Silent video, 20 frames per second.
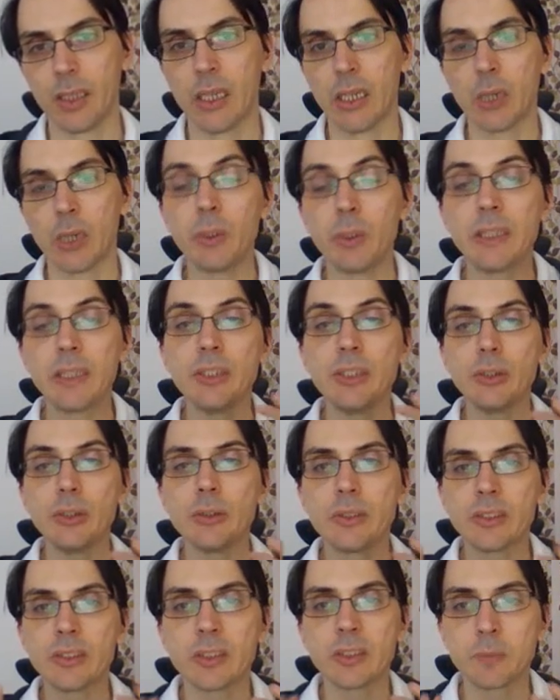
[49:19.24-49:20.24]
We can
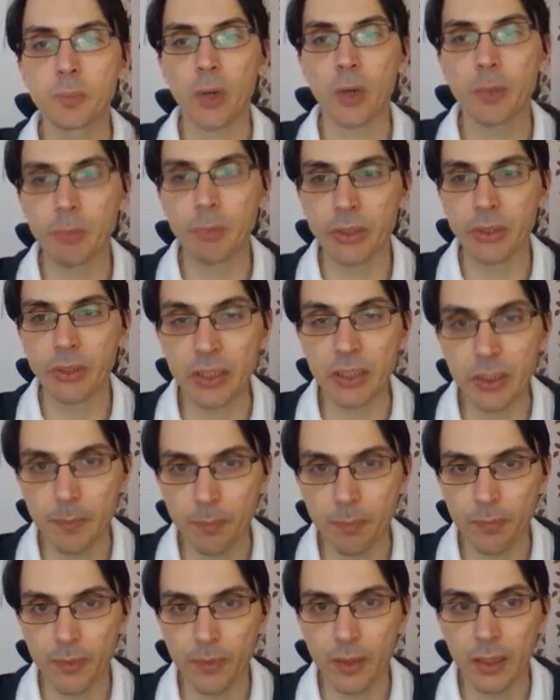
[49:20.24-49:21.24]
use this property
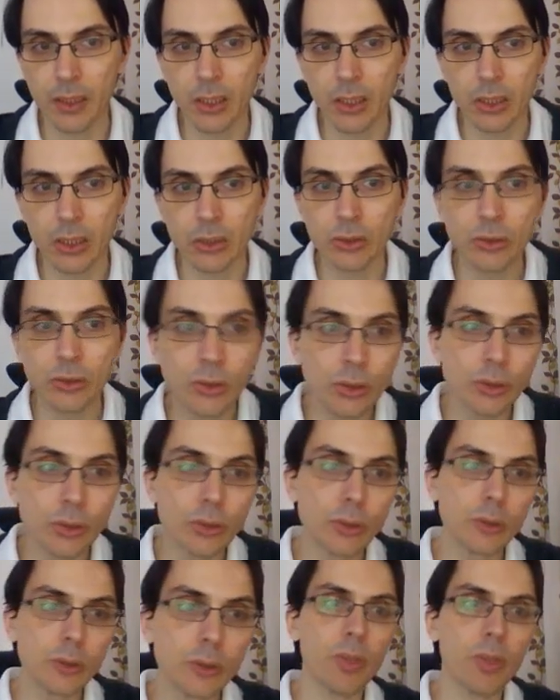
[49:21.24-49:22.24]

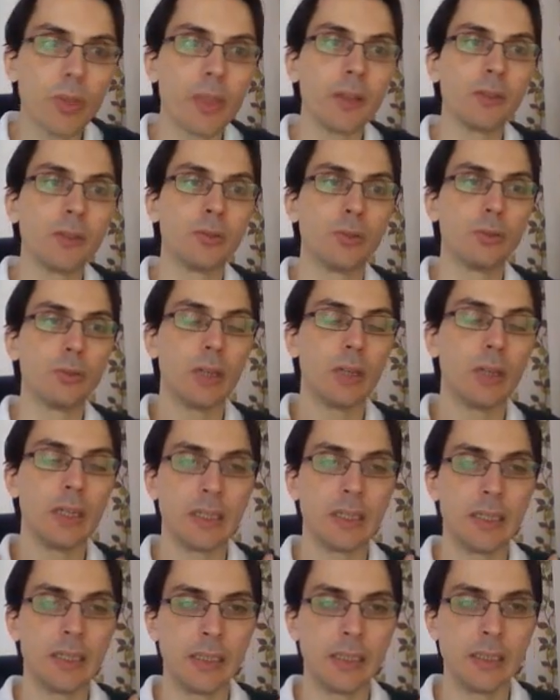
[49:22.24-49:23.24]
to do
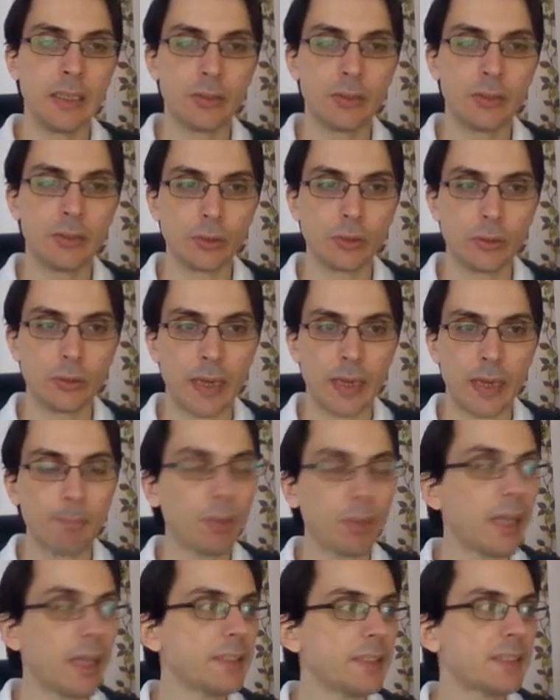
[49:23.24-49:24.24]
uh, to
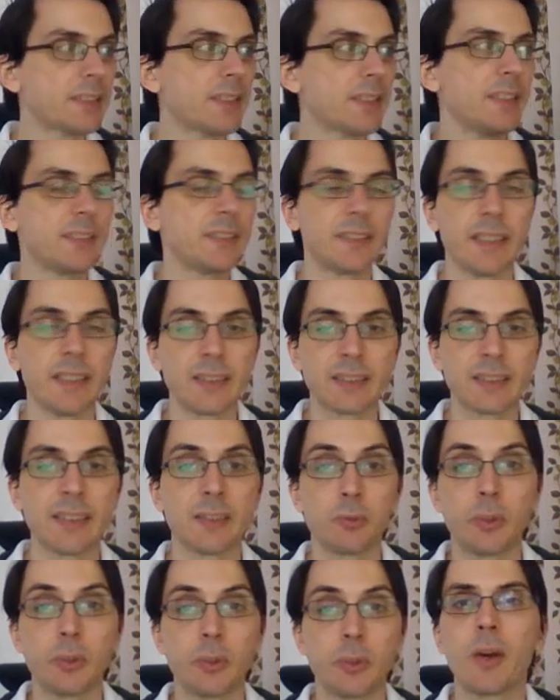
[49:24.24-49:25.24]
apply statistics that
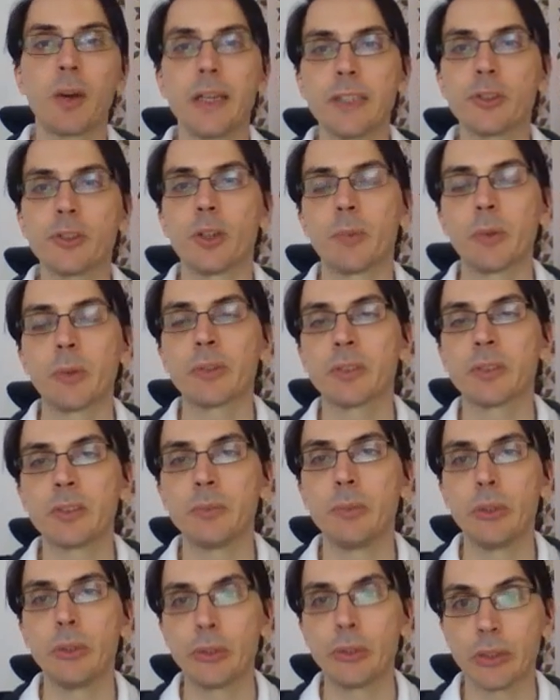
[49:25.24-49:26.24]
require normal
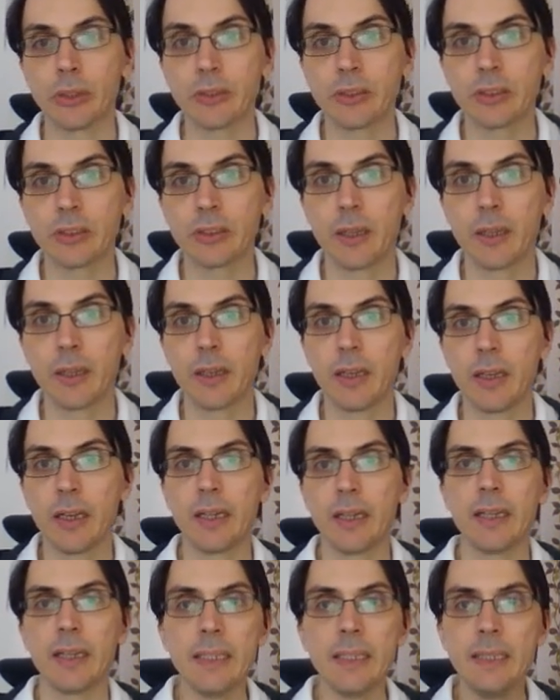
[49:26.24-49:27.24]
distributions,
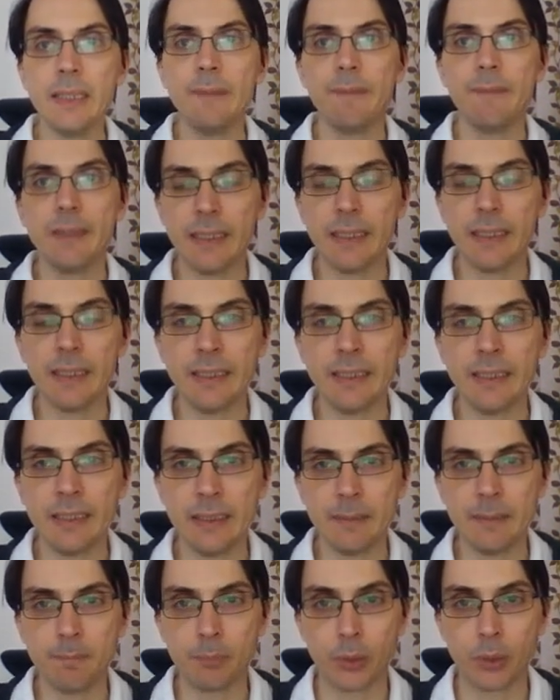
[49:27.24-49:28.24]
even
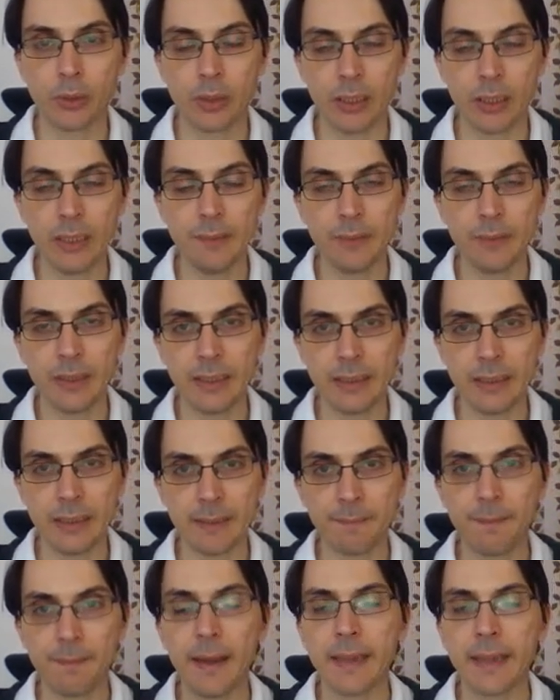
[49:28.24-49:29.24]
in even in
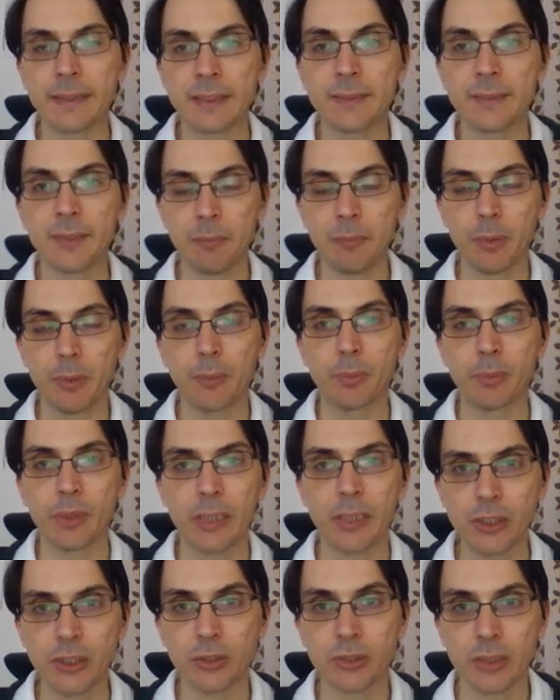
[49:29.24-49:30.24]
effects, even in
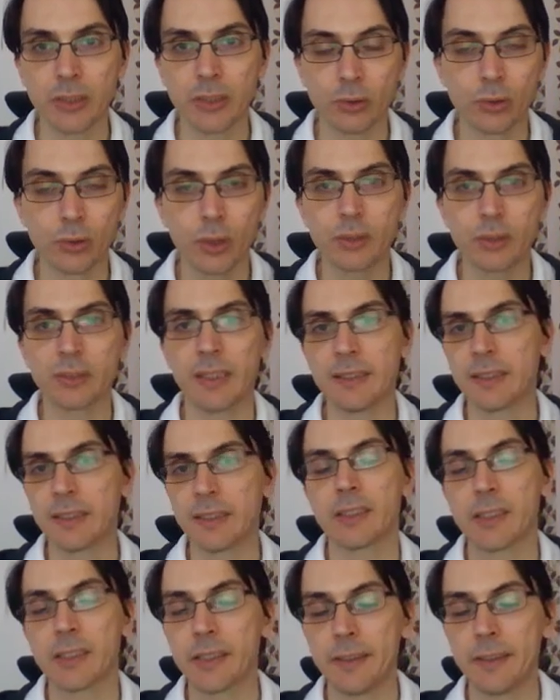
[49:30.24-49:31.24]
populations that not
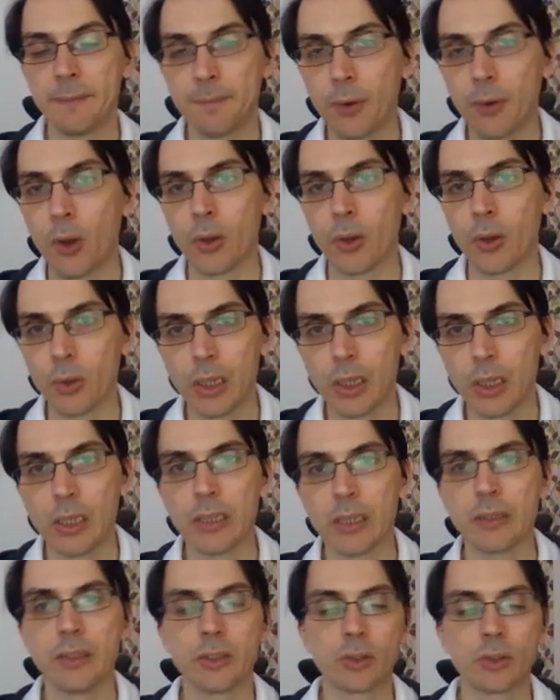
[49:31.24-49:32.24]
necessarily follow
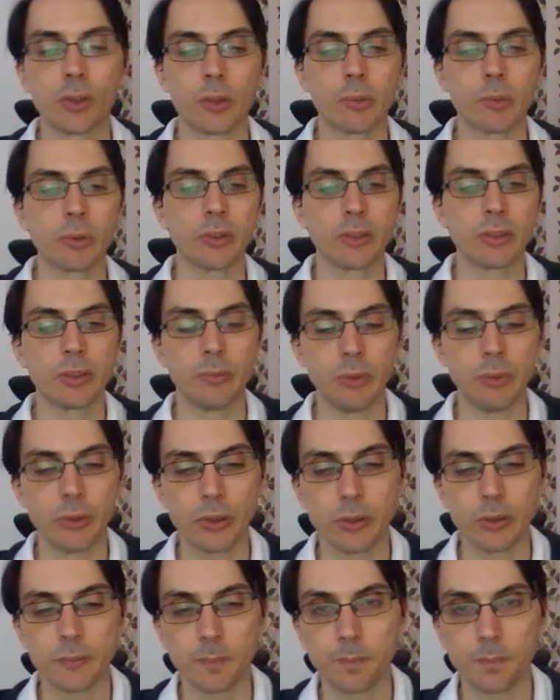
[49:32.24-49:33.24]
this normal distribution.